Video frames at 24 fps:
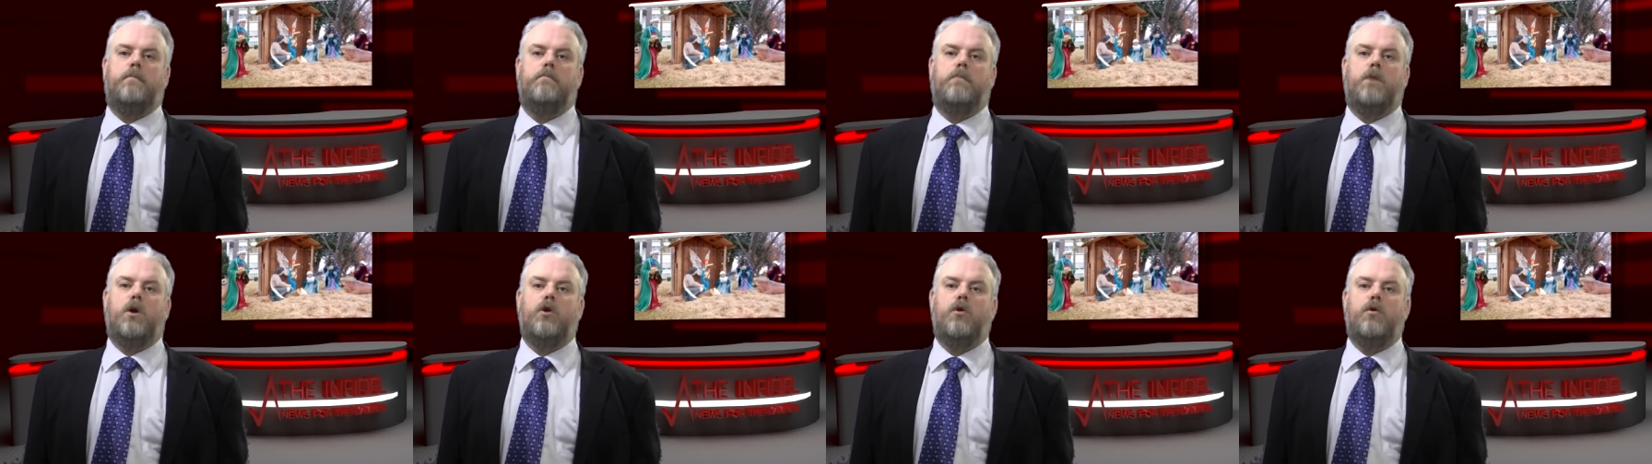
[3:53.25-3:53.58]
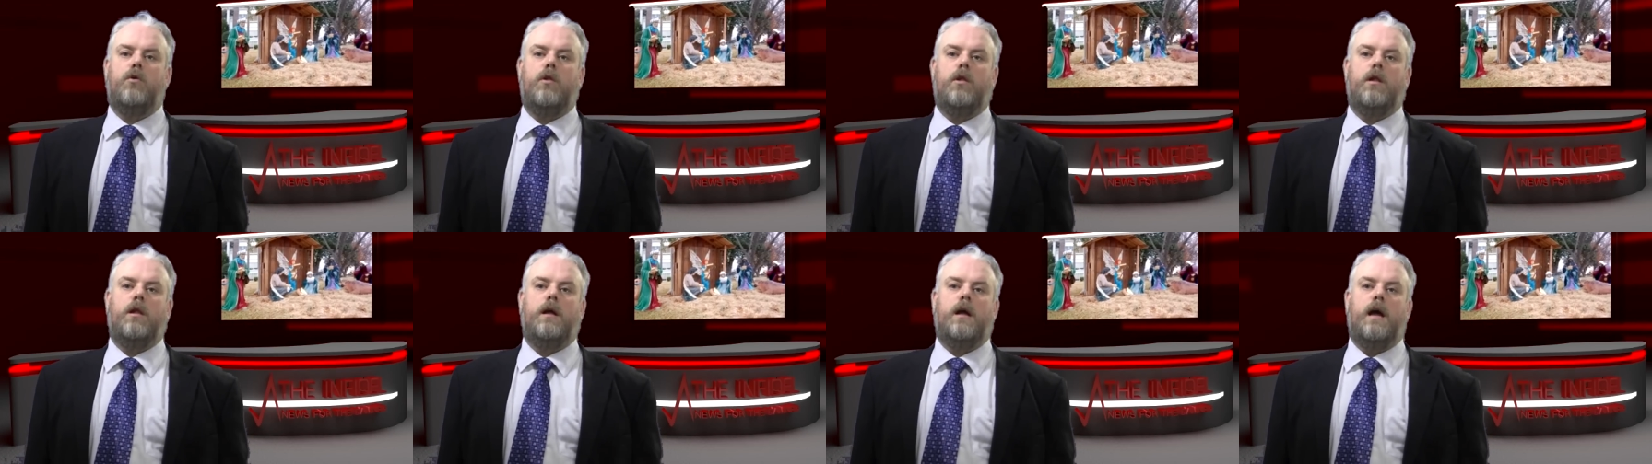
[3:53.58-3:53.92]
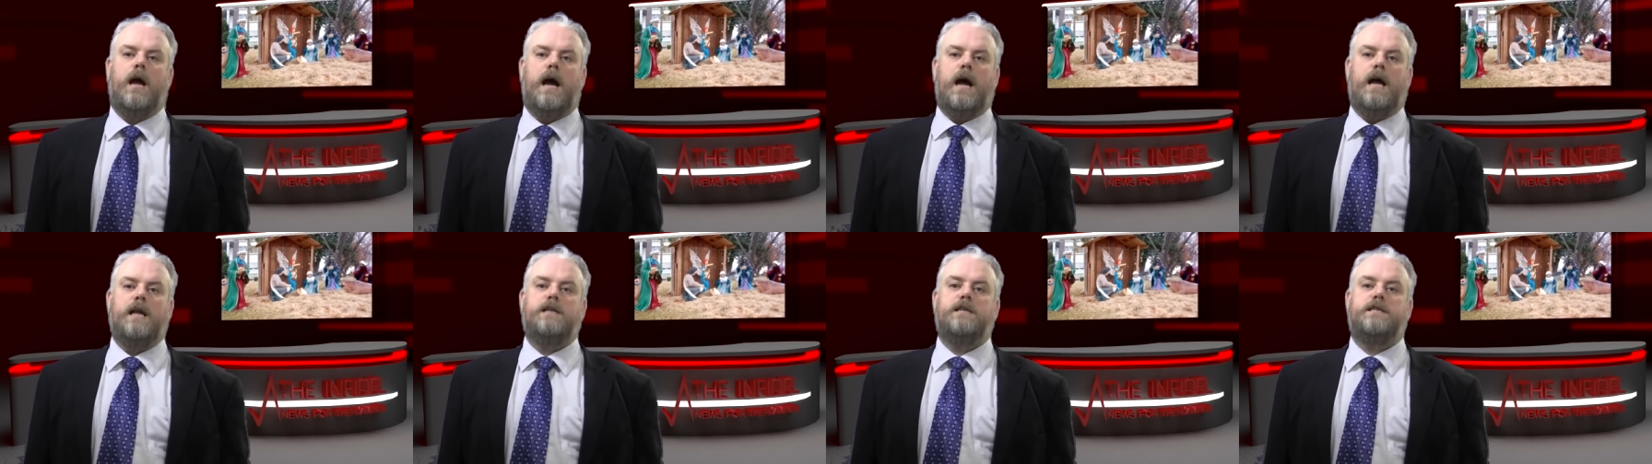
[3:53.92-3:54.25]
moral
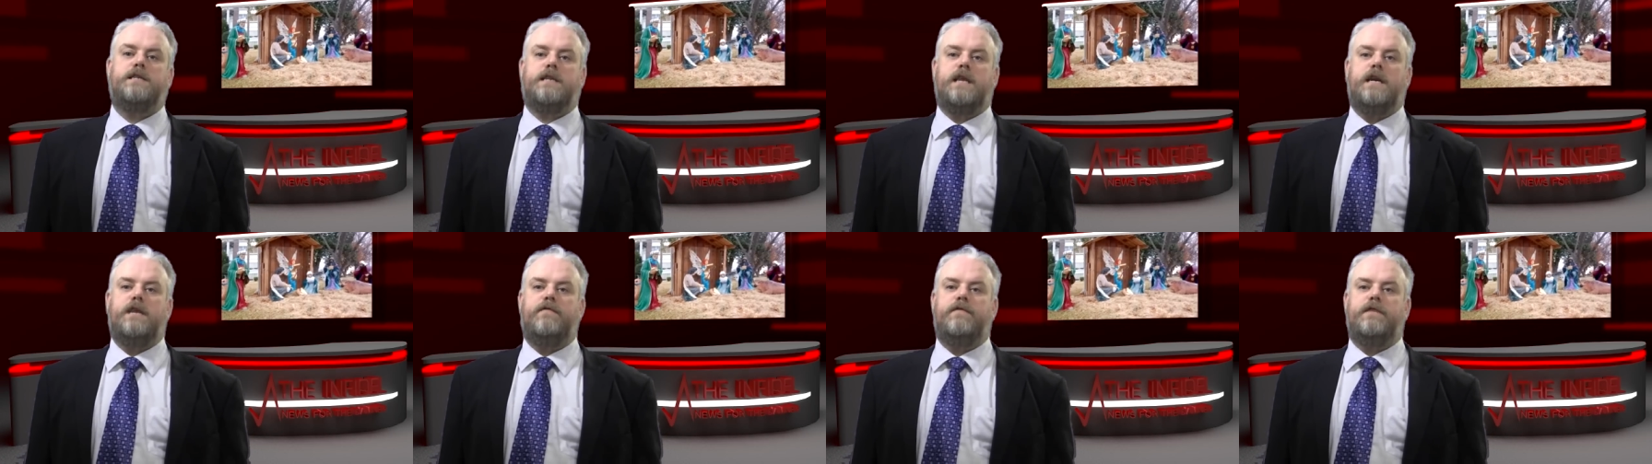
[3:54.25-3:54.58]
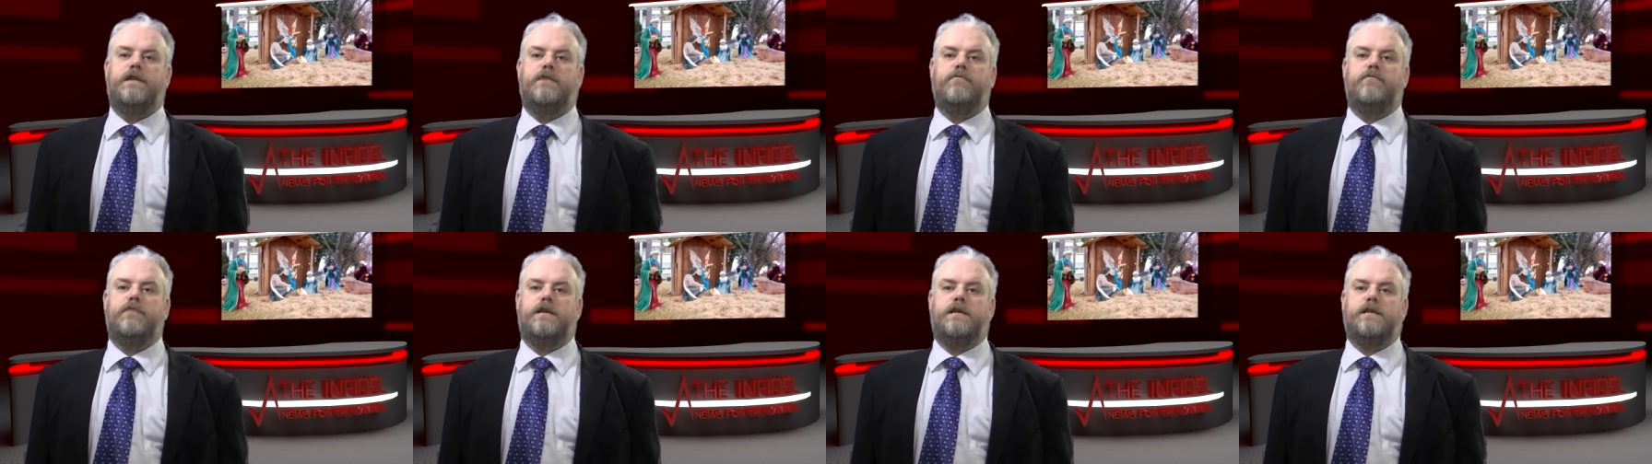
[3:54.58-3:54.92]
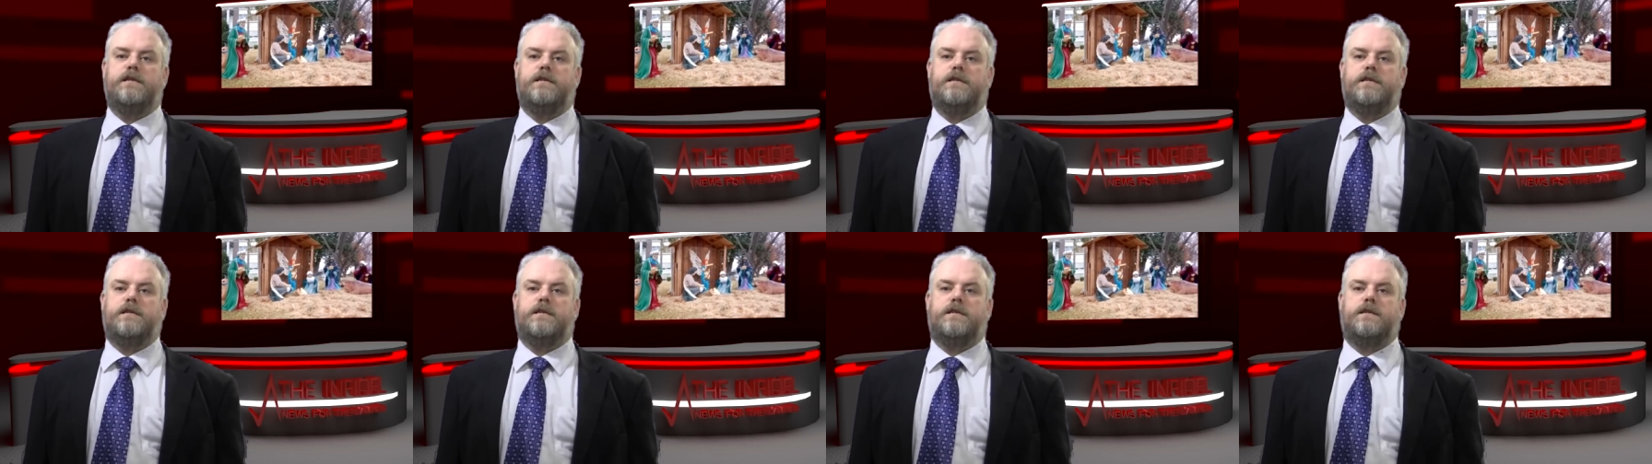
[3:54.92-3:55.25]
and safety
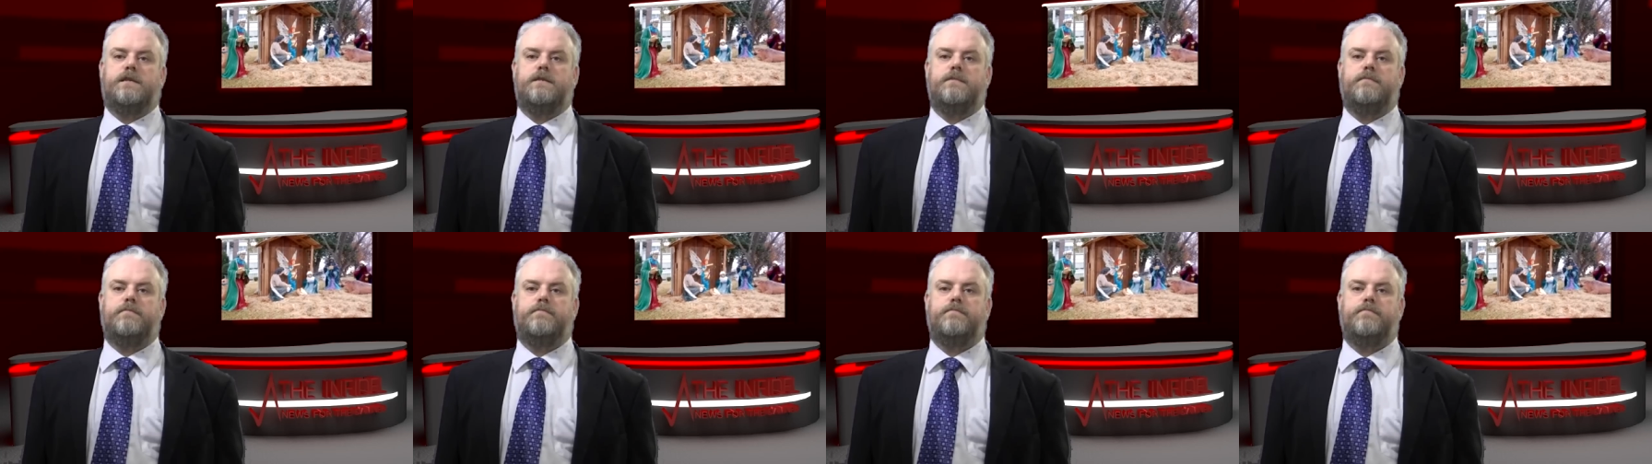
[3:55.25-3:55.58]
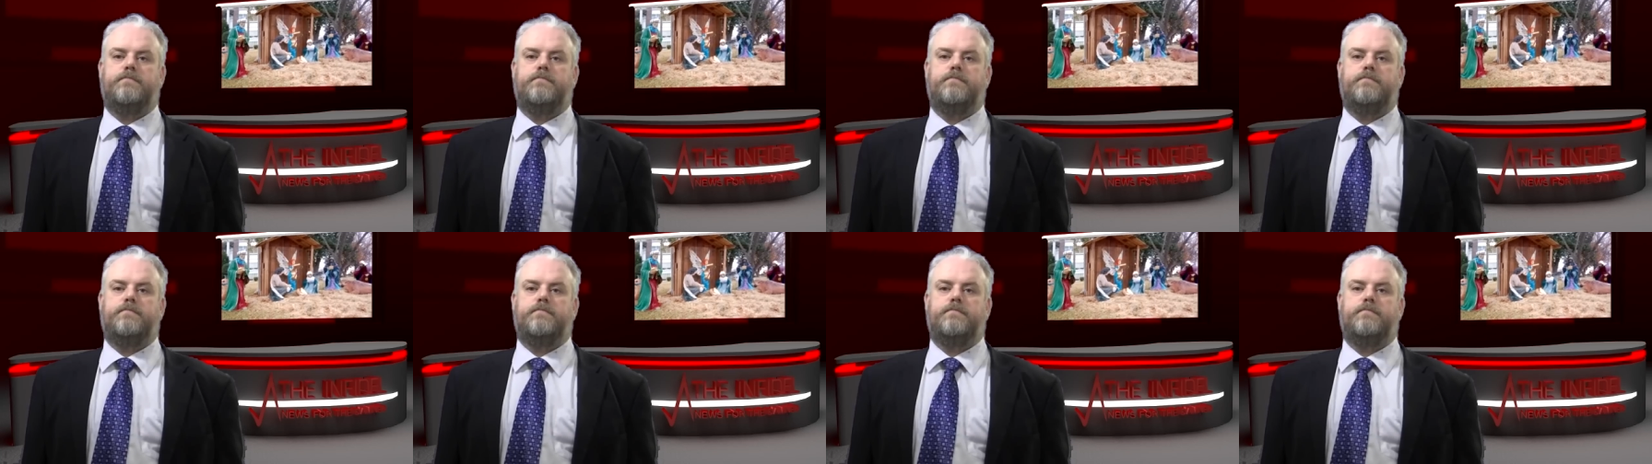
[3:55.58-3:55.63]
reasons.